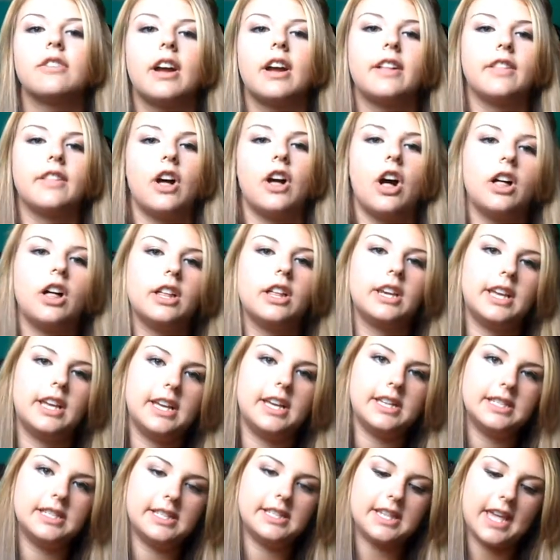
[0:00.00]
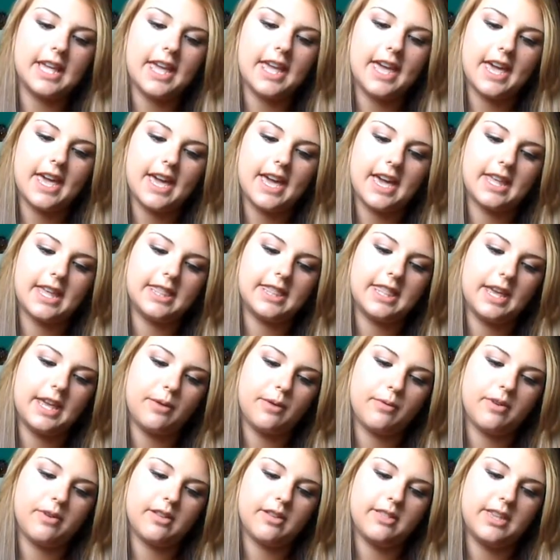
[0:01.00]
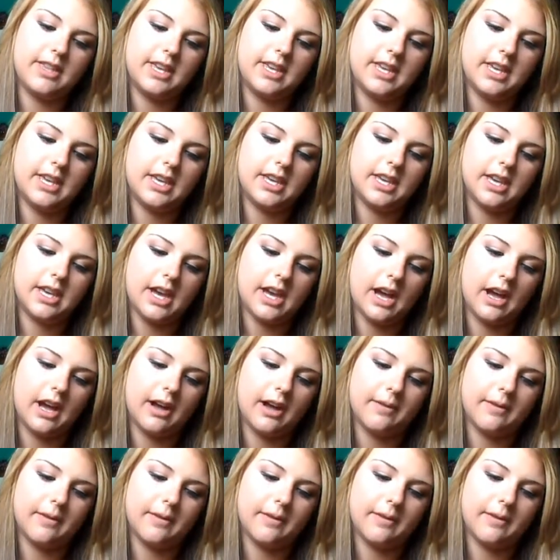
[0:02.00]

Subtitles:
around the holidays, and they were the